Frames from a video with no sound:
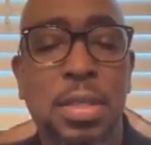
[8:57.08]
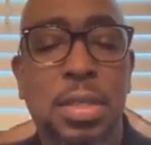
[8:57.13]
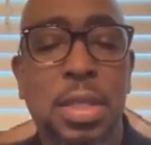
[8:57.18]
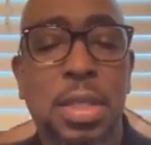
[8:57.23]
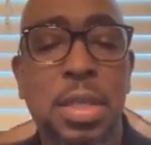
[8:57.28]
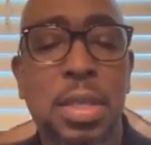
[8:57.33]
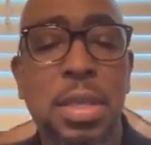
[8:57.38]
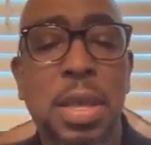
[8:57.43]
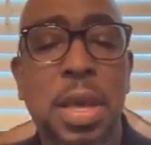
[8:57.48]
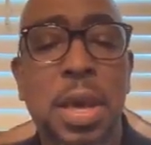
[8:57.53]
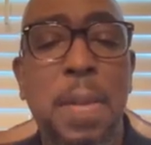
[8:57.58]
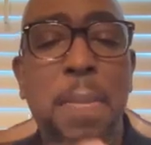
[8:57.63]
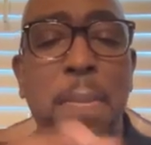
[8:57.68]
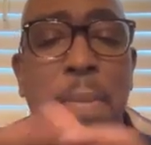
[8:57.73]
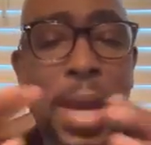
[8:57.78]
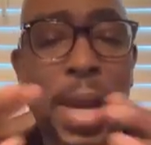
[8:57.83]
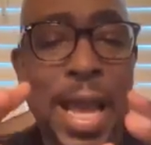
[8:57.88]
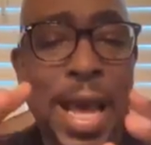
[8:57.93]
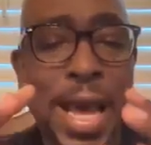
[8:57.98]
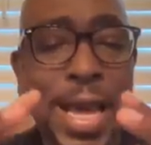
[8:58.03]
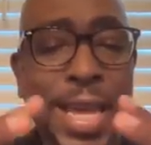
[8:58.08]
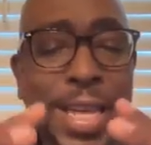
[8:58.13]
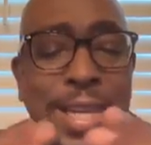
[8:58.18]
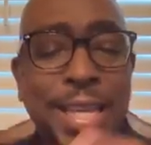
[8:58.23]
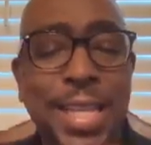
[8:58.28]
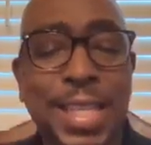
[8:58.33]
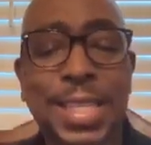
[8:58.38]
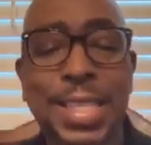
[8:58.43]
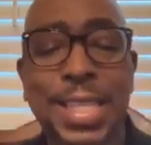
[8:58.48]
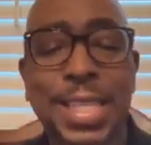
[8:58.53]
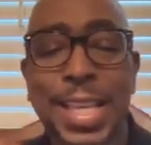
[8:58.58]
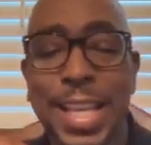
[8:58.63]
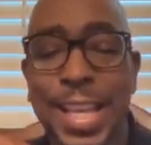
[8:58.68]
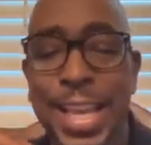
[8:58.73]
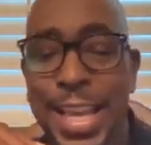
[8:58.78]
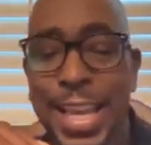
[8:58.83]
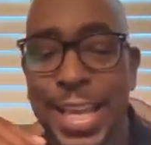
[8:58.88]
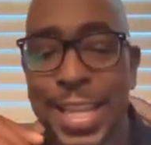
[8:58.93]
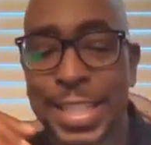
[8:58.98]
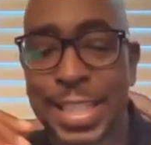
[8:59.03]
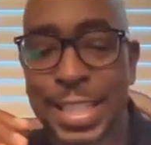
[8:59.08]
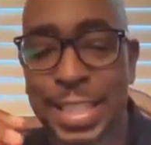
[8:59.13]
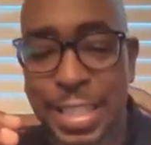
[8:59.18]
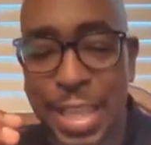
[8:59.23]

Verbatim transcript: See, blindness and